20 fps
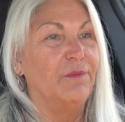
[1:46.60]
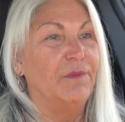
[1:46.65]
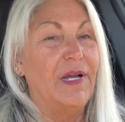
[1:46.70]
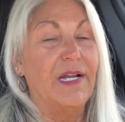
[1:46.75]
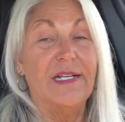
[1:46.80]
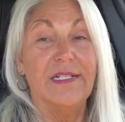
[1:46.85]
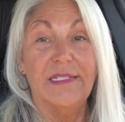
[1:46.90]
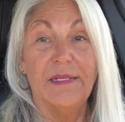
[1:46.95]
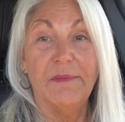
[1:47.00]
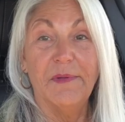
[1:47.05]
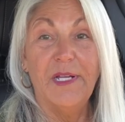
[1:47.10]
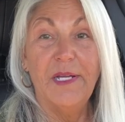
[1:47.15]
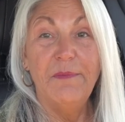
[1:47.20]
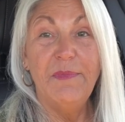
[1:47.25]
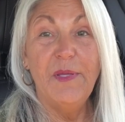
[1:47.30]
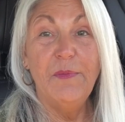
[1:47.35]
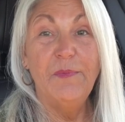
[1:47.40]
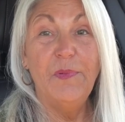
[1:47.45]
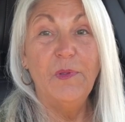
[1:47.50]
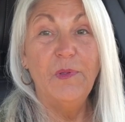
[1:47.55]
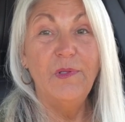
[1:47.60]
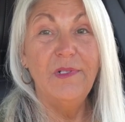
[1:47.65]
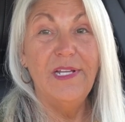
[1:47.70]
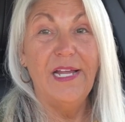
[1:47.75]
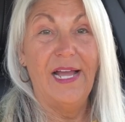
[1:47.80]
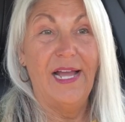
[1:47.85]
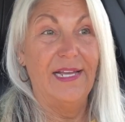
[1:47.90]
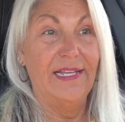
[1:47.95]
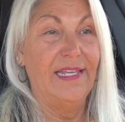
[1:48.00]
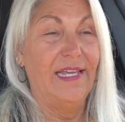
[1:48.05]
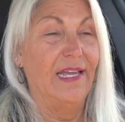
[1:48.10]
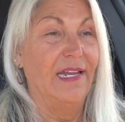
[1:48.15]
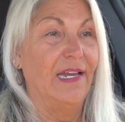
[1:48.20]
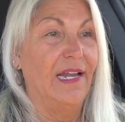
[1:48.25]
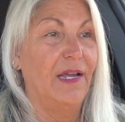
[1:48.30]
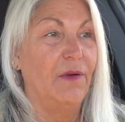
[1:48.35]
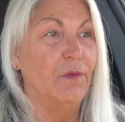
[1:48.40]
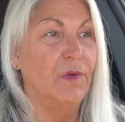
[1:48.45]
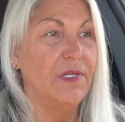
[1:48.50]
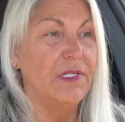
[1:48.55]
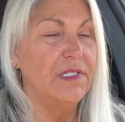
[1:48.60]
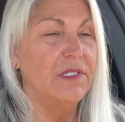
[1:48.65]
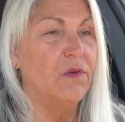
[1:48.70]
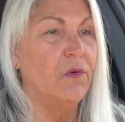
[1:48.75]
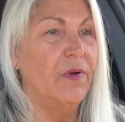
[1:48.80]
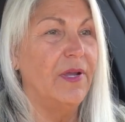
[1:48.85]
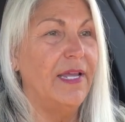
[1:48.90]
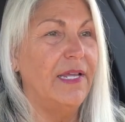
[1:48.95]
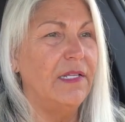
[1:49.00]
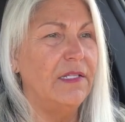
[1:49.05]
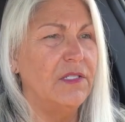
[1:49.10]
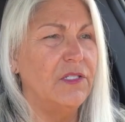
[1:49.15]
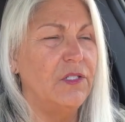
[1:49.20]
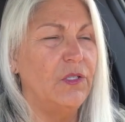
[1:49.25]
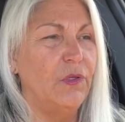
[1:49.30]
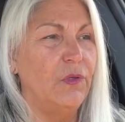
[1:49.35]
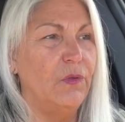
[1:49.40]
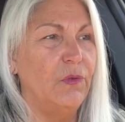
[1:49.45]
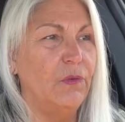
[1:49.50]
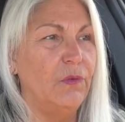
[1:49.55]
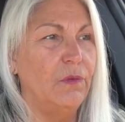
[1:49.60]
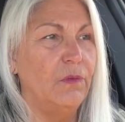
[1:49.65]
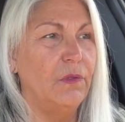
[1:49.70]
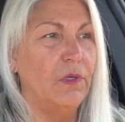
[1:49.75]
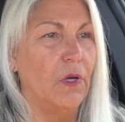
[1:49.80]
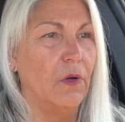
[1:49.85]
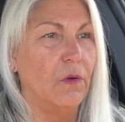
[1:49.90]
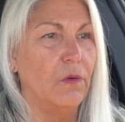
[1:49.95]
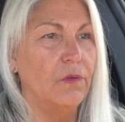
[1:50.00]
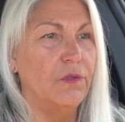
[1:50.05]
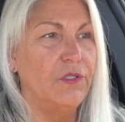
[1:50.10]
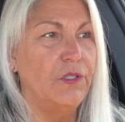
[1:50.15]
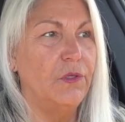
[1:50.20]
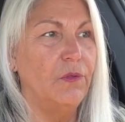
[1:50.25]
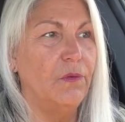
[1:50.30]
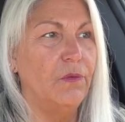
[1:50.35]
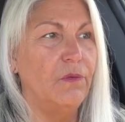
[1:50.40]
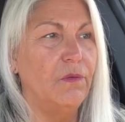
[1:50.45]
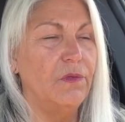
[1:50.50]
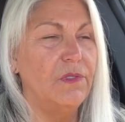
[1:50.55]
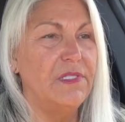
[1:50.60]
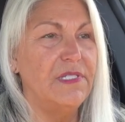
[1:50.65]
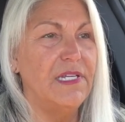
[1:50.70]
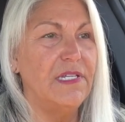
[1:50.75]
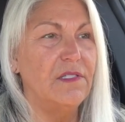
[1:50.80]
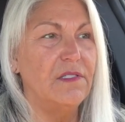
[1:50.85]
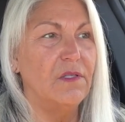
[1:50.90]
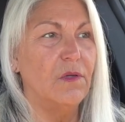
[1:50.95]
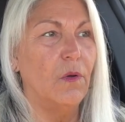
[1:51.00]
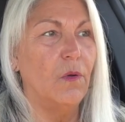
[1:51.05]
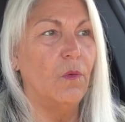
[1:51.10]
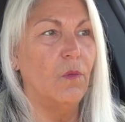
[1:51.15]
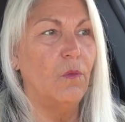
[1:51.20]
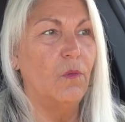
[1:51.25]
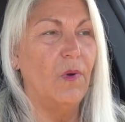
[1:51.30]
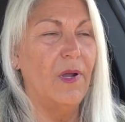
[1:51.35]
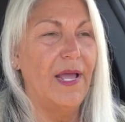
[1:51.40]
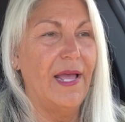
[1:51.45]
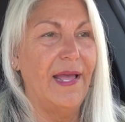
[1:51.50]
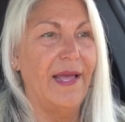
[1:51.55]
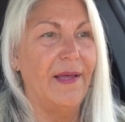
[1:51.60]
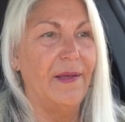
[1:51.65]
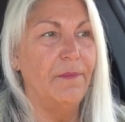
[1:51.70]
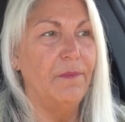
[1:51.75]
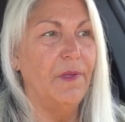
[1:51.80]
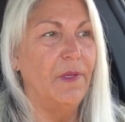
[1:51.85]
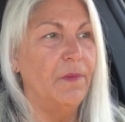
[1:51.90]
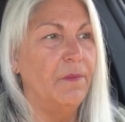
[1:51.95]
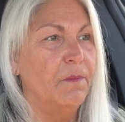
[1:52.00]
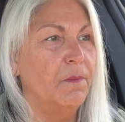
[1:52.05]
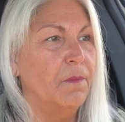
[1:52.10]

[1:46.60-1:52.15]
because I'm going to be boondocking. I was going to go to Cecil Webb,